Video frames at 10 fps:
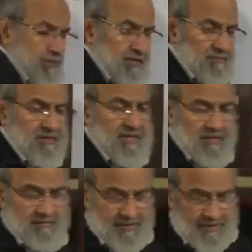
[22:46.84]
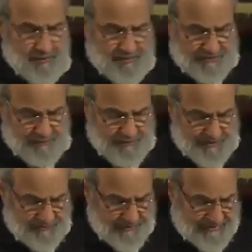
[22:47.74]
can have any muzaf
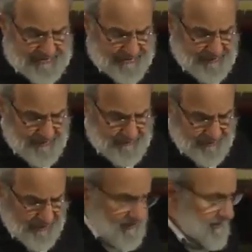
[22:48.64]
ilayh example.